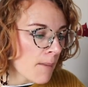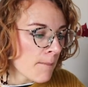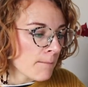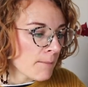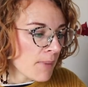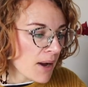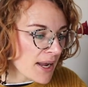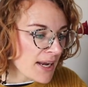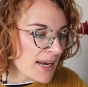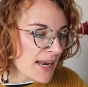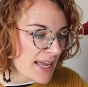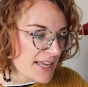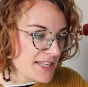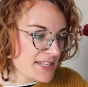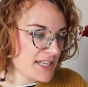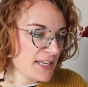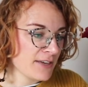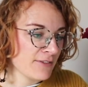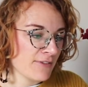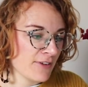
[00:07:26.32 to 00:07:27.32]

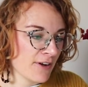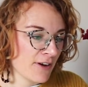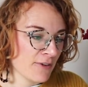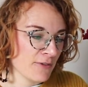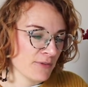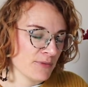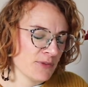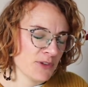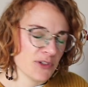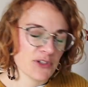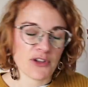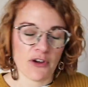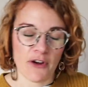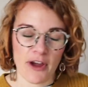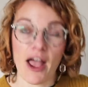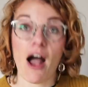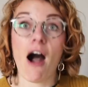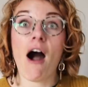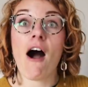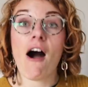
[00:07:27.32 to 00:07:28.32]
Lady of
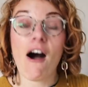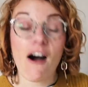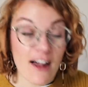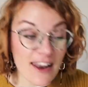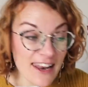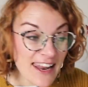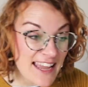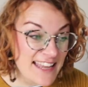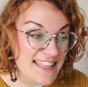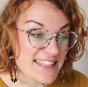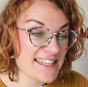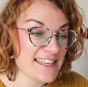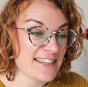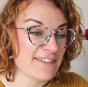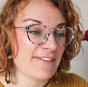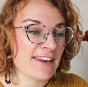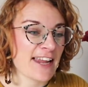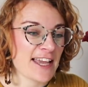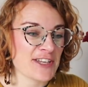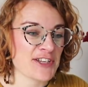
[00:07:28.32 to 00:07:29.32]

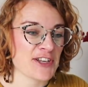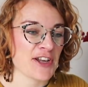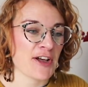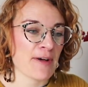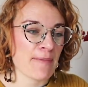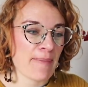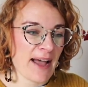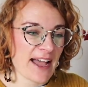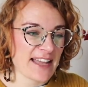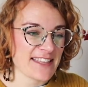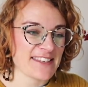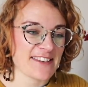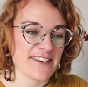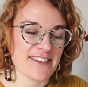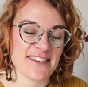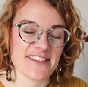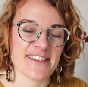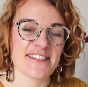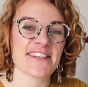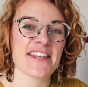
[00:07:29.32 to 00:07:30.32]
Leisure
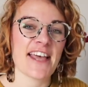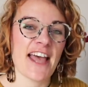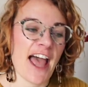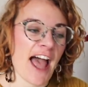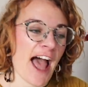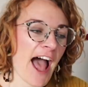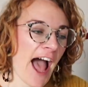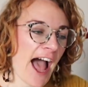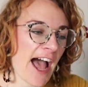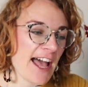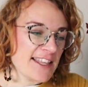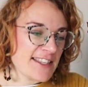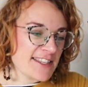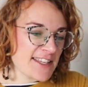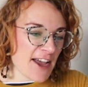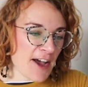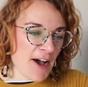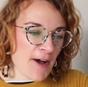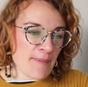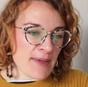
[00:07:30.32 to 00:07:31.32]
Patterns,
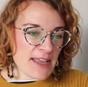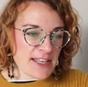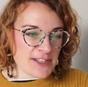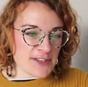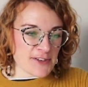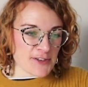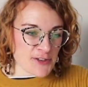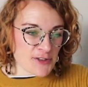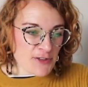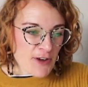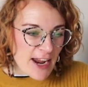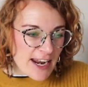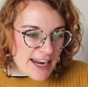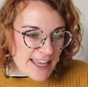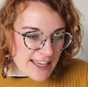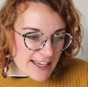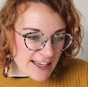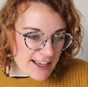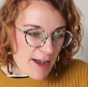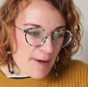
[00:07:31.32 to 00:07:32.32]
and it's an
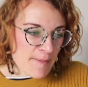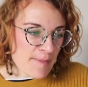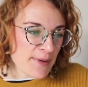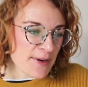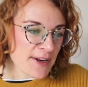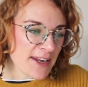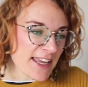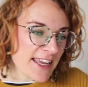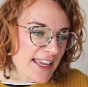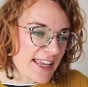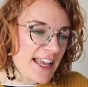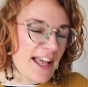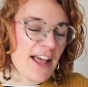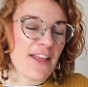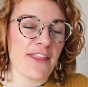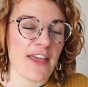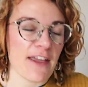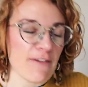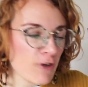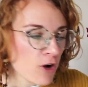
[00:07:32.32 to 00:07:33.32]
Australian company.
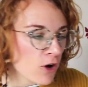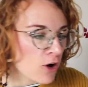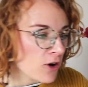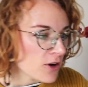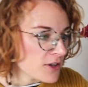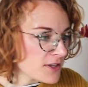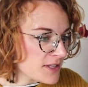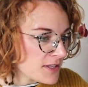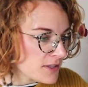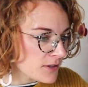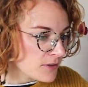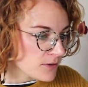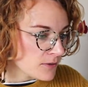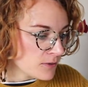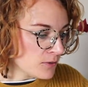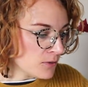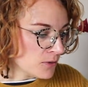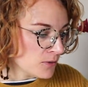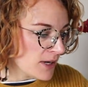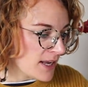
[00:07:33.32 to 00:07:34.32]
They've got,
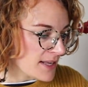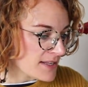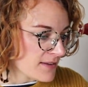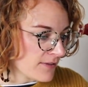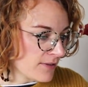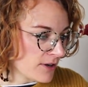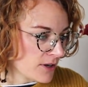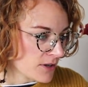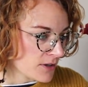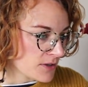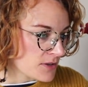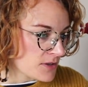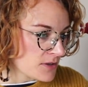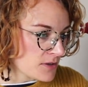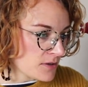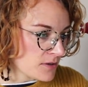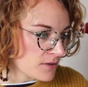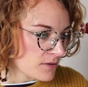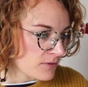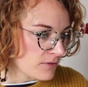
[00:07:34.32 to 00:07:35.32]
let's have a look,
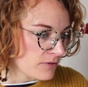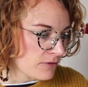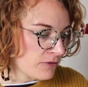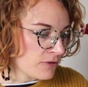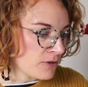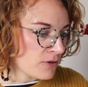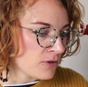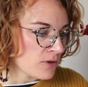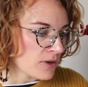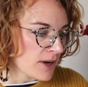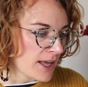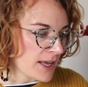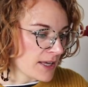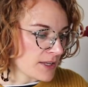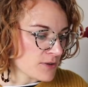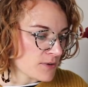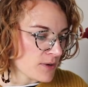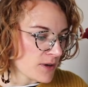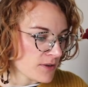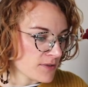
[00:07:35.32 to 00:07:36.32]
2, 4,
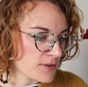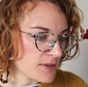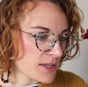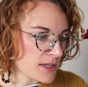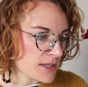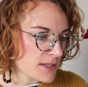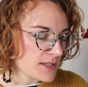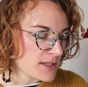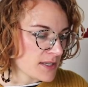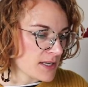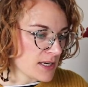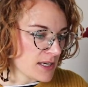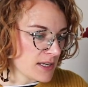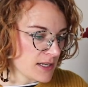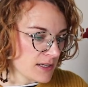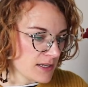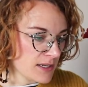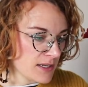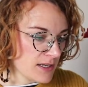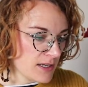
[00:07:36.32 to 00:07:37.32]
8, 12,
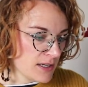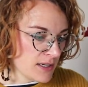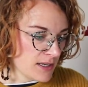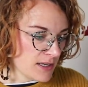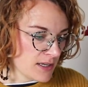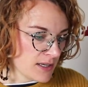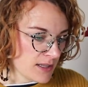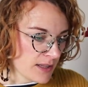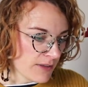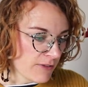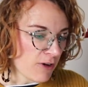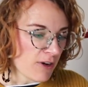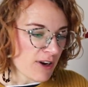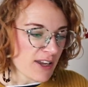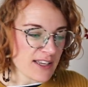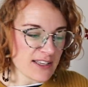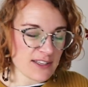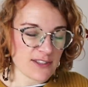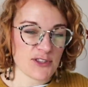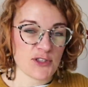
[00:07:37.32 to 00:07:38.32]
16, they've got
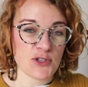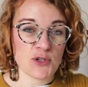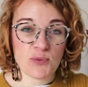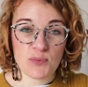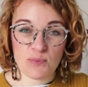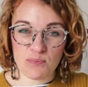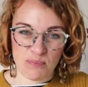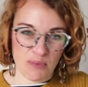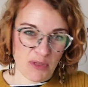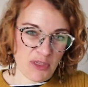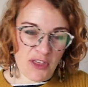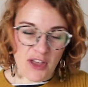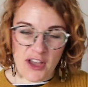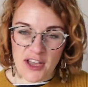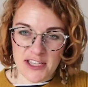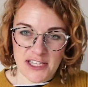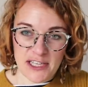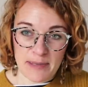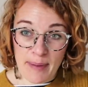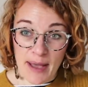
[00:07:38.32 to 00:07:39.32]
like
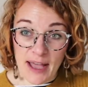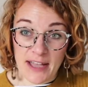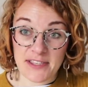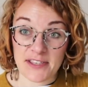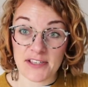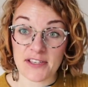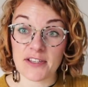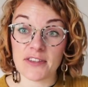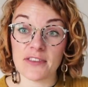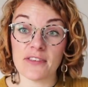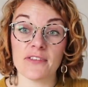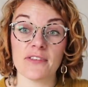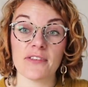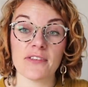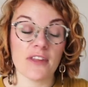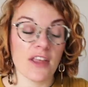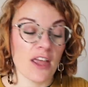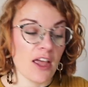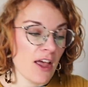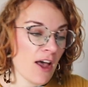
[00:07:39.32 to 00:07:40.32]
30
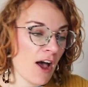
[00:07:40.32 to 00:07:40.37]
patterns.